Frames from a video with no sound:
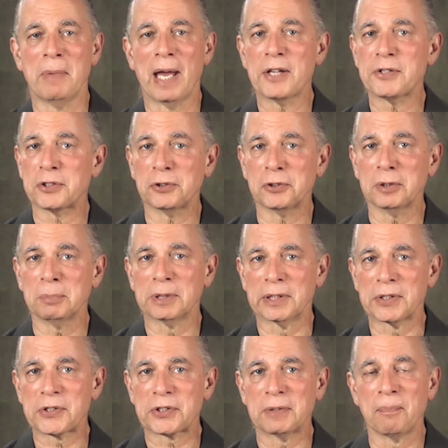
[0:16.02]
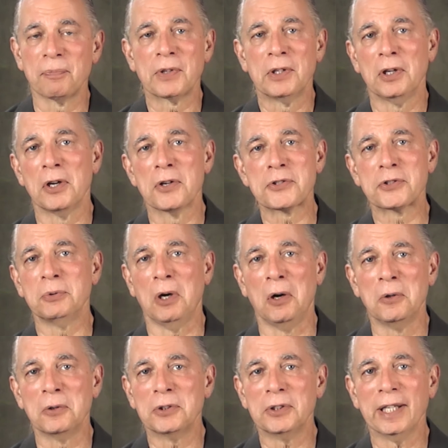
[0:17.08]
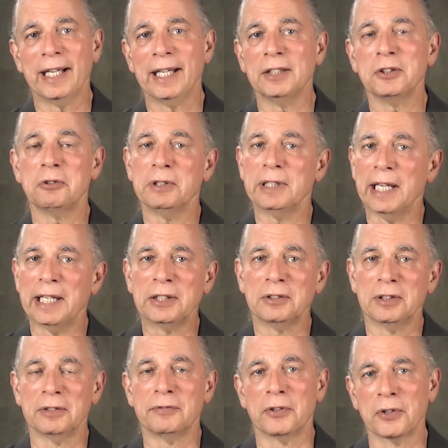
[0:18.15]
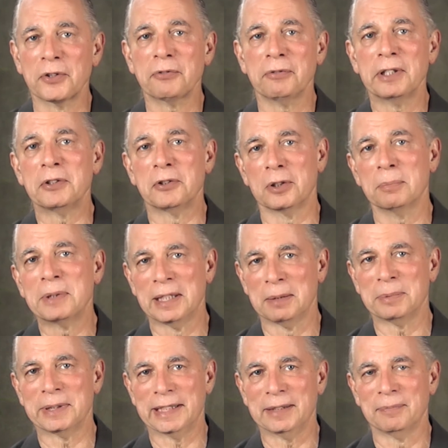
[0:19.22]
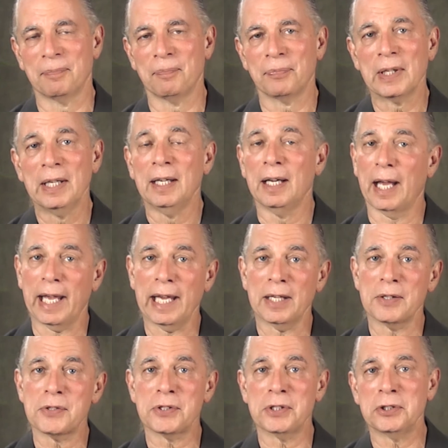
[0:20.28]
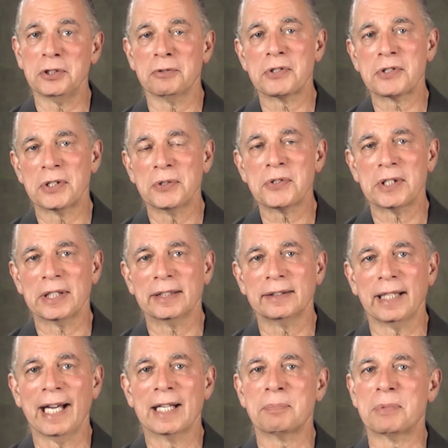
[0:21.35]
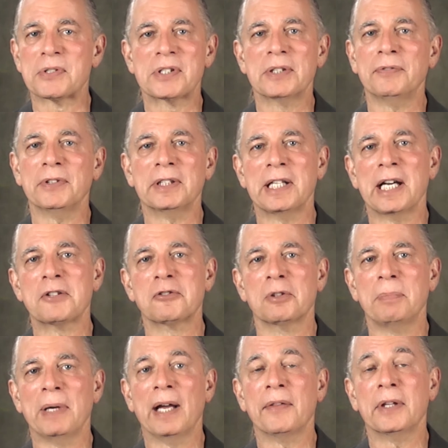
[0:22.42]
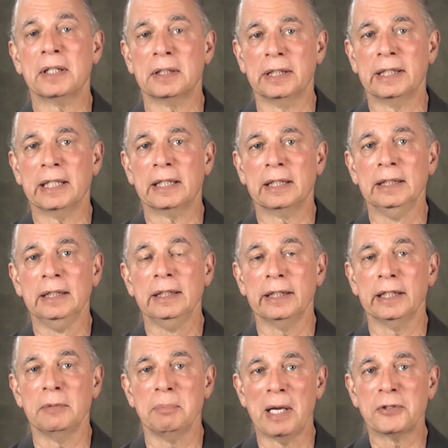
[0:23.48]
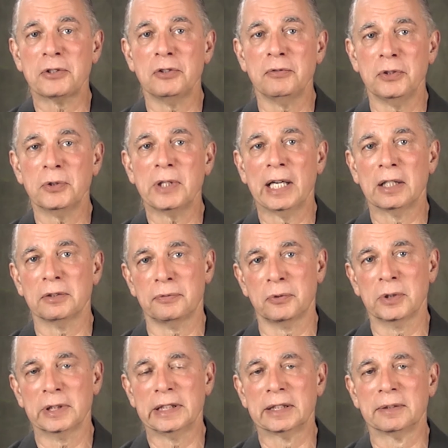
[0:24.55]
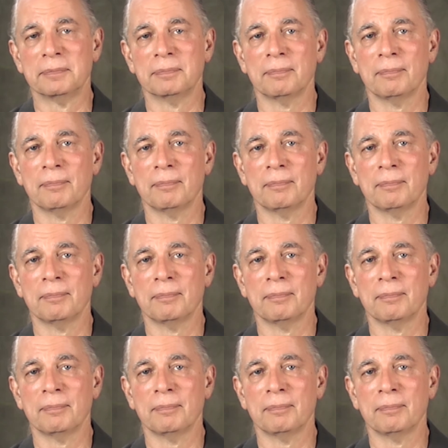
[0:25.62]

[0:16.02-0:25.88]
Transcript: Master Herbalist, also owner and creator of Earthfriend Herb Company, and Senior Associate at Pacific Naturopathic Clinic in Mountain View, California.